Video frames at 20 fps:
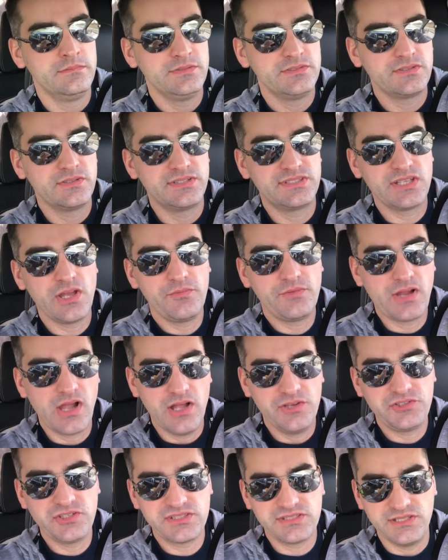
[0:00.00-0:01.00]
So the self
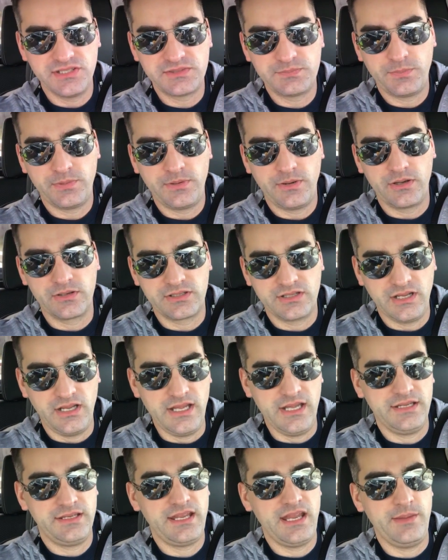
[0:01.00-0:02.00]
consciousness part
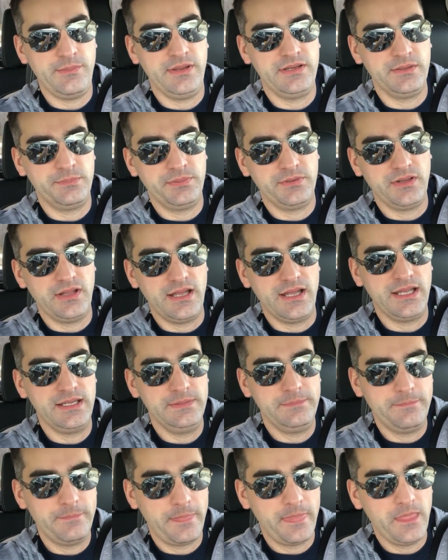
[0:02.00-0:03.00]
came into play
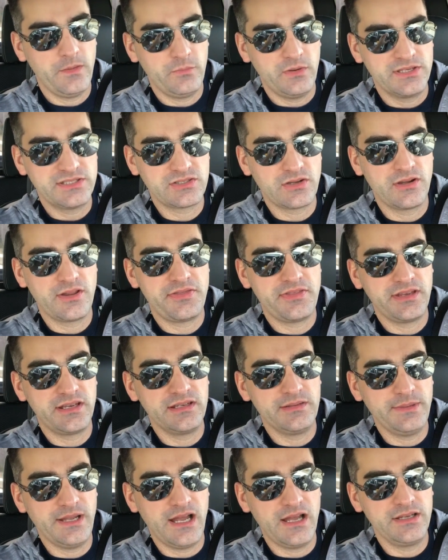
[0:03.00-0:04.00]
when I started
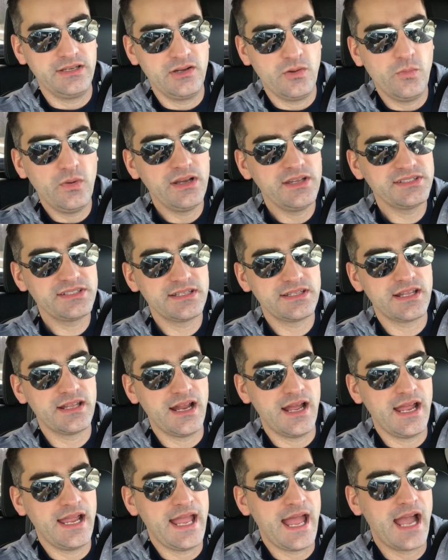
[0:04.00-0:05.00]
thinking about, you know, what is it that
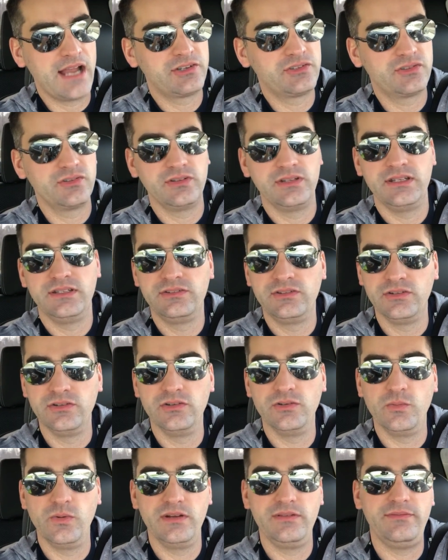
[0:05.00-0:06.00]
I actually
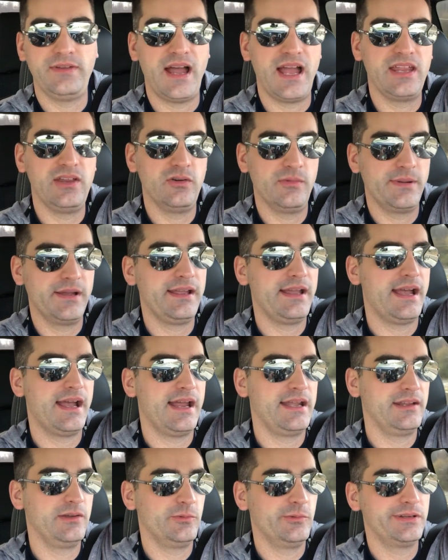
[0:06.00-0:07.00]
do? What value am I
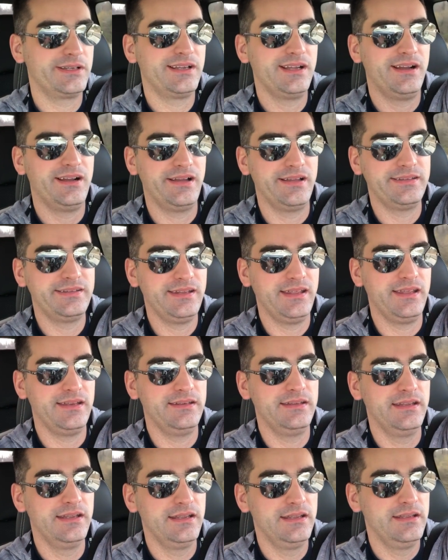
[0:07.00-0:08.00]
adding? What
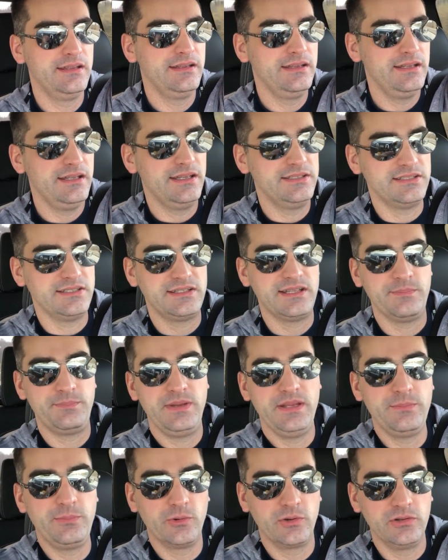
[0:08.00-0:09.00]
content is it that
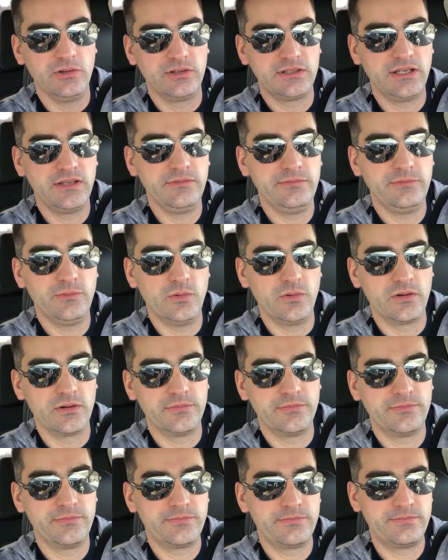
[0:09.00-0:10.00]
people are looking for
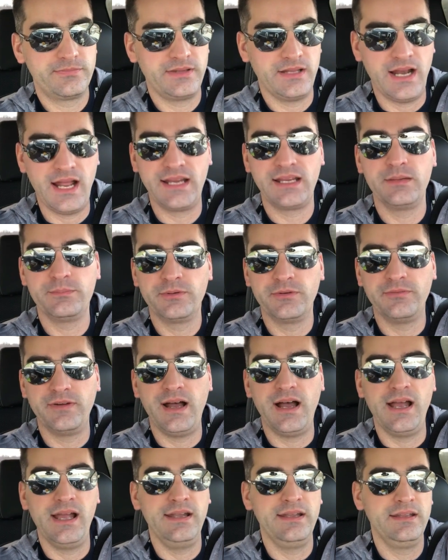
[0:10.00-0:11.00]
that I can
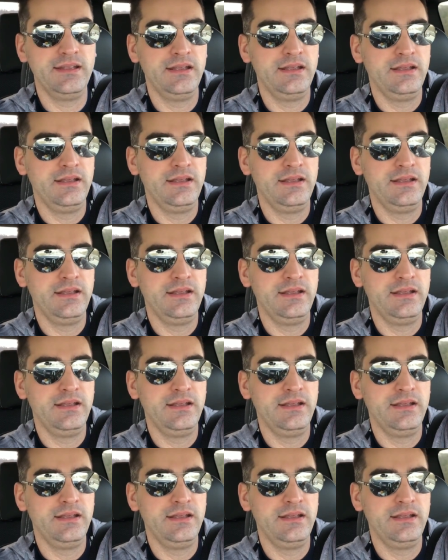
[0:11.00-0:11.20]
provide?